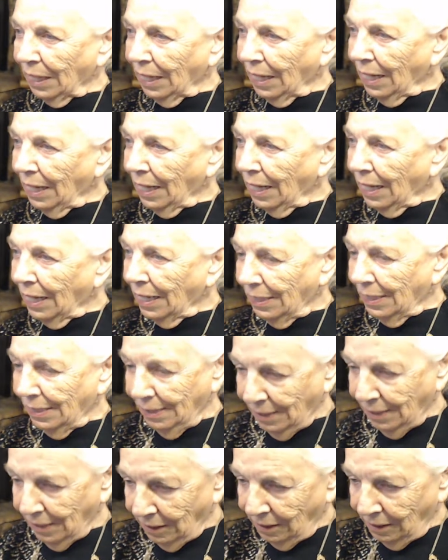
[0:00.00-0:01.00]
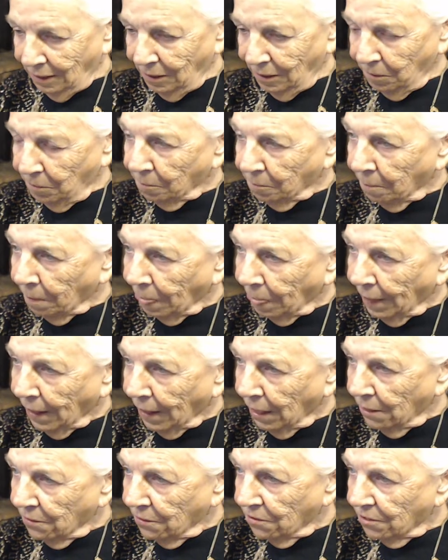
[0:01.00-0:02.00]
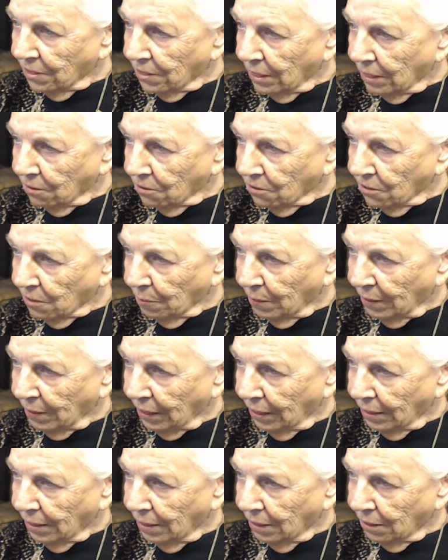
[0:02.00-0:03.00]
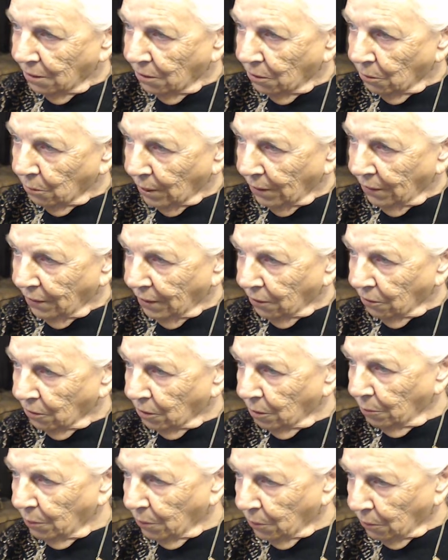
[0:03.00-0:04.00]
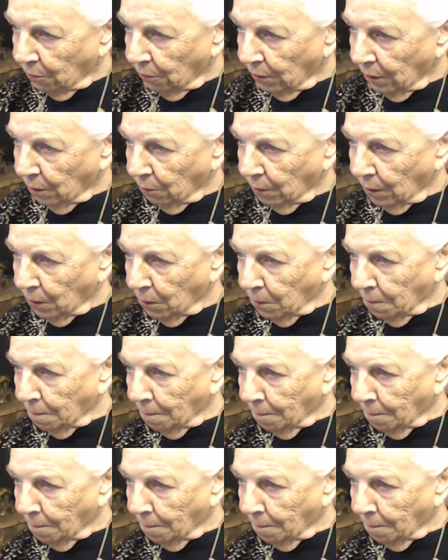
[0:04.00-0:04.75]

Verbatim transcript: And um, I see there's something I need to do on the other computer. There we go.